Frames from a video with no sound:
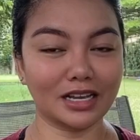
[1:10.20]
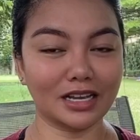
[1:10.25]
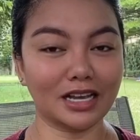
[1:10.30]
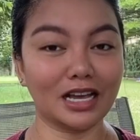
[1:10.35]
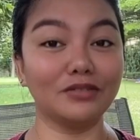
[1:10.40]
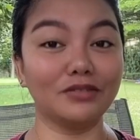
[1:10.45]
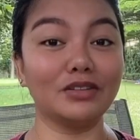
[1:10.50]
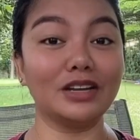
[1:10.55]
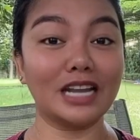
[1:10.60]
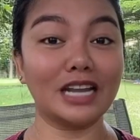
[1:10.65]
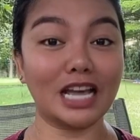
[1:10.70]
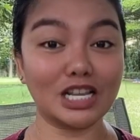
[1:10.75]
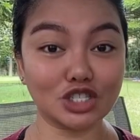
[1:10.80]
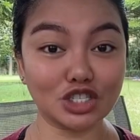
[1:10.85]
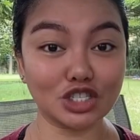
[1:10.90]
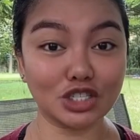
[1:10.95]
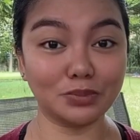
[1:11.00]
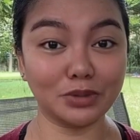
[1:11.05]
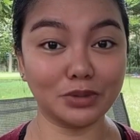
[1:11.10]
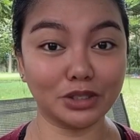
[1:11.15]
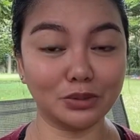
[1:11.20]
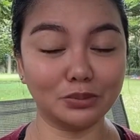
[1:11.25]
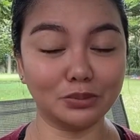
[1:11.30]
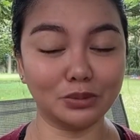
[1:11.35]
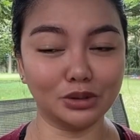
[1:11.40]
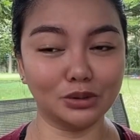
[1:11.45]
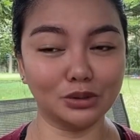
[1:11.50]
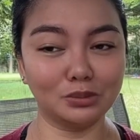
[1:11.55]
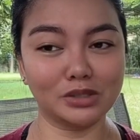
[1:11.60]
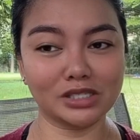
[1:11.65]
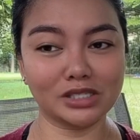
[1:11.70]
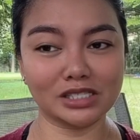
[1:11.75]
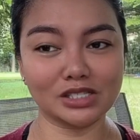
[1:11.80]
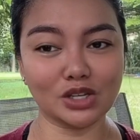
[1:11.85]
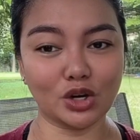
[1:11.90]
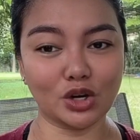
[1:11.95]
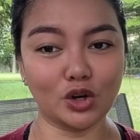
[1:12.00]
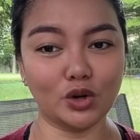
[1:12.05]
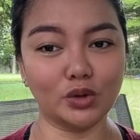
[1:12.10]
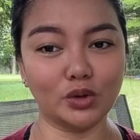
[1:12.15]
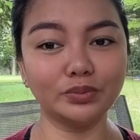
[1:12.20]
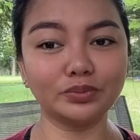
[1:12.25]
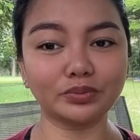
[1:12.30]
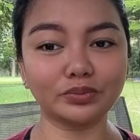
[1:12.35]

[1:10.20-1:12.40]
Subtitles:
have a natural bigger boobs, so